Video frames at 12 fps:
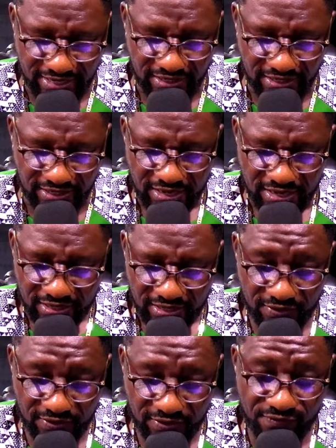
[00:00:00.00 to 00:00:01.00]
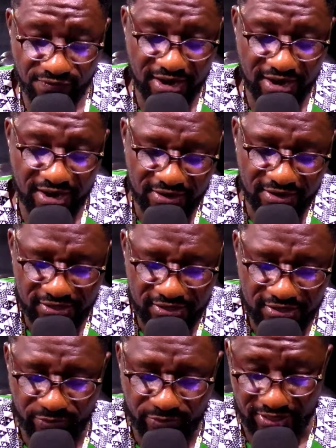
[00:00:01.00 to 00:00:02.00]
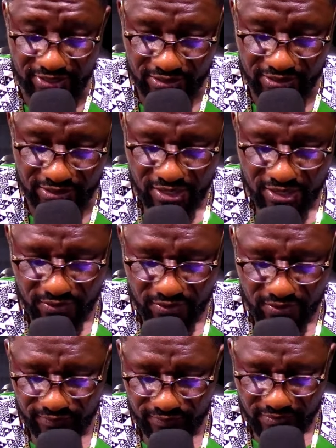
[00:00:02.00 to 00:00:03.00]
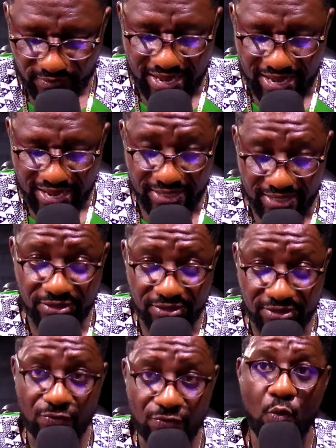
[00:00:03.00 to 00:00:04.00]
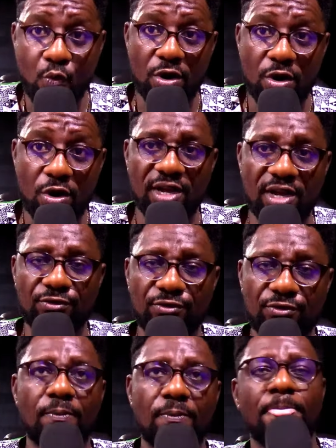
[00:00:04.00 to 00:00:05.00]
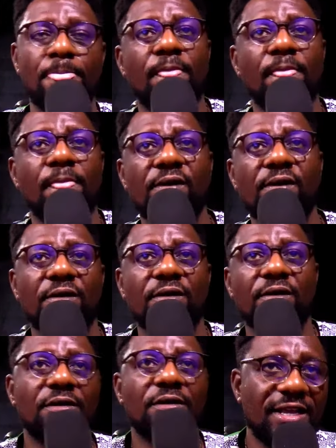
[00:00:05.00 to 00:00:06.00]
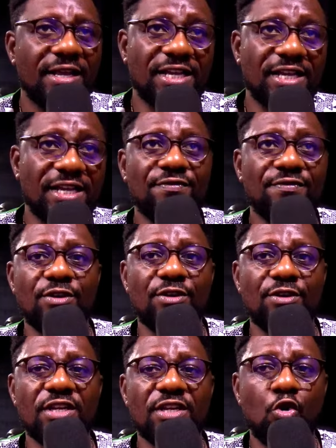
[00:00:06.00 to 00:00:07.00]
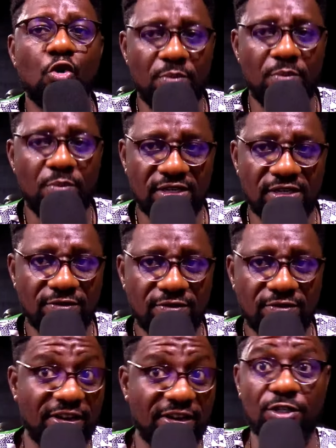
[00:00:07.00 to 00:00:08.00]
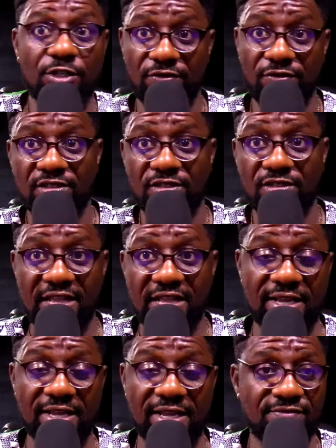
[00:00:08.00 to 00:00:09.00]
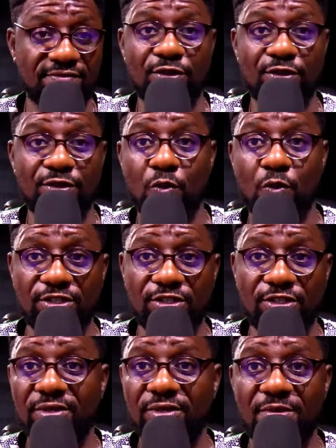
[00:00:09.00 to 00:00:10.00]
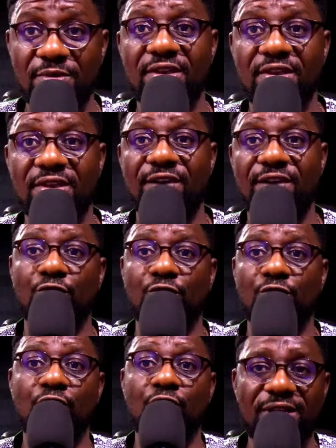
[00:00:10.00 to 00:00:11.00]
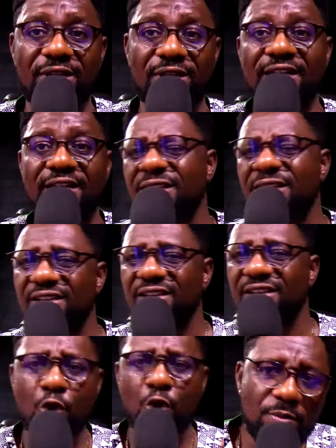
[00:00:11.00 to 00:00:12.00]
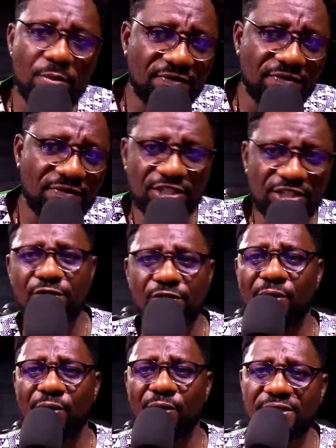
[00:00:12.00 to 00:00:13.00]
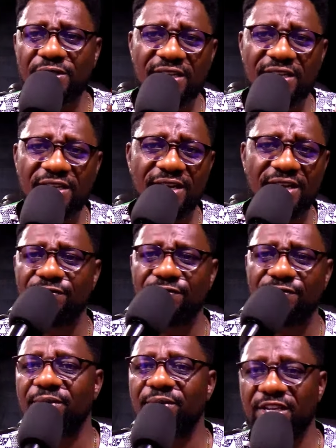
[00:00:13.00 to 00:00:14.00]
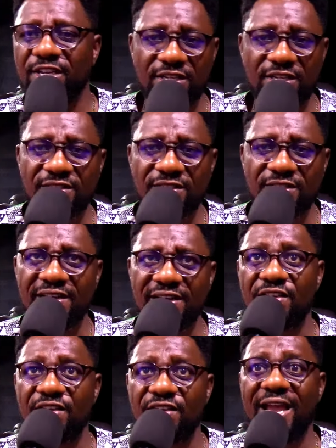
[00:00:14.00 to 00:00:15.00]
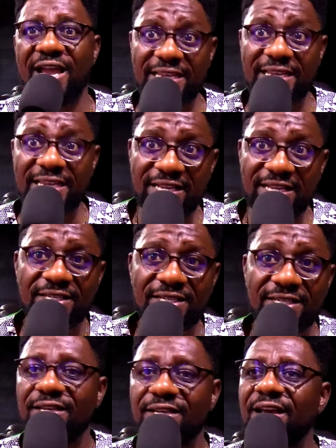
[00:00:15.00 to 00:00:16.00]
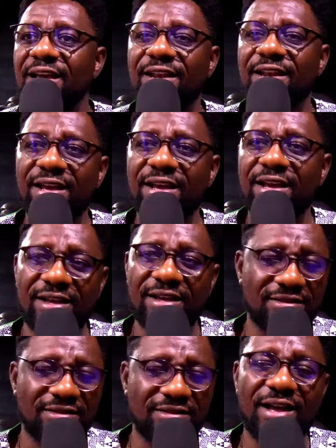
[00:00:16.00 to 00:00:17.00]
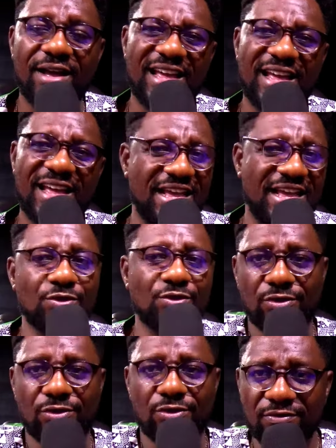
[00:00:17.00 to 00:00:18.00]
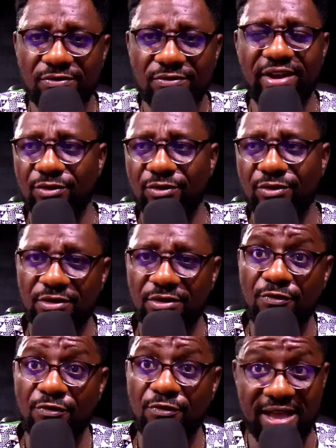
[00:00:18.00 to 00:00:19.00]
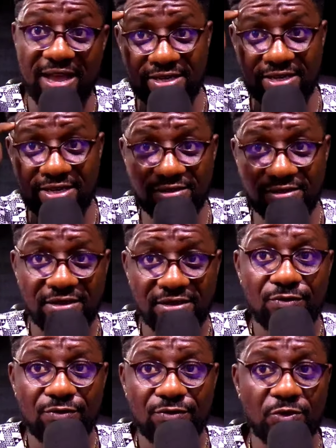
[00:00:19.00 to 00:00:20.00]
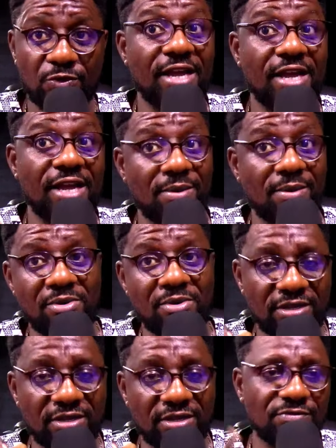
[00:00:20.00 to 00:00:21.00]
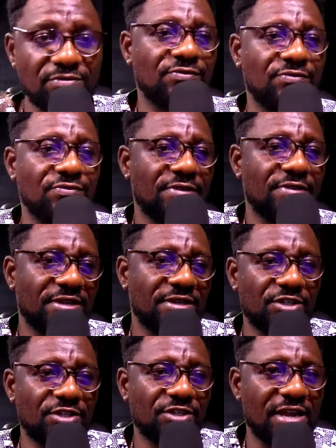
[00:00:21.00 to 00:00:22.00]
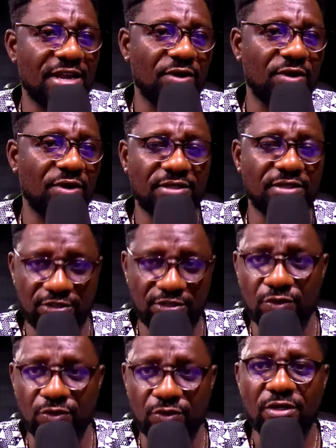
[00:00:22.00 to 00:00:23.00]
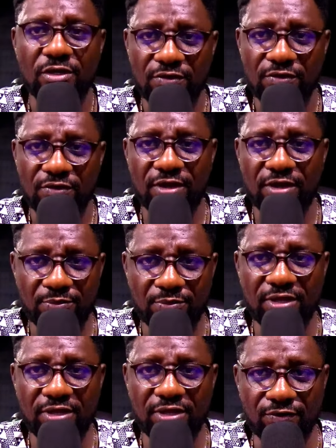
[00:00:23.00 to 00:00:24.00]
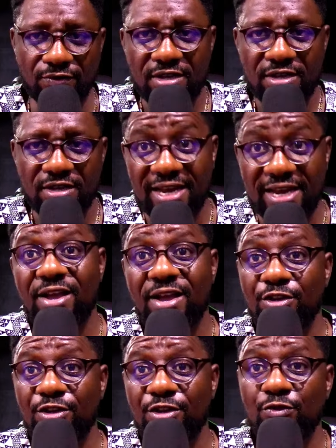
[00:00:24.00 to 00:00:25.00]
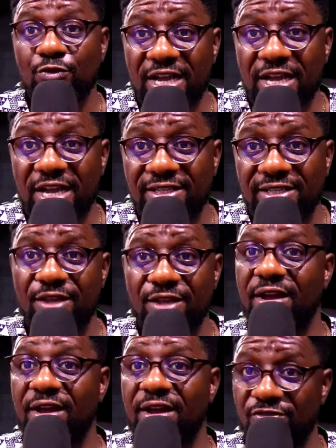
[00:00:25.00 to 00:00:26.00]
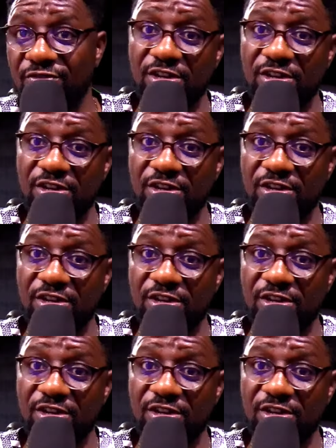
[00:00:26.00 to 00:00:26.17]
It's a very great business and wonderful. Especially if you are doing the homemade version of it. Like if I want to weld something, maybe I have two metals. Homemade version of welding and fabrications and new ideas. And that's good. Very good. Off my head, with what I know about blogging, fabrication and welding is good. If you can pull that off. And then you have a YouTube channel that you can really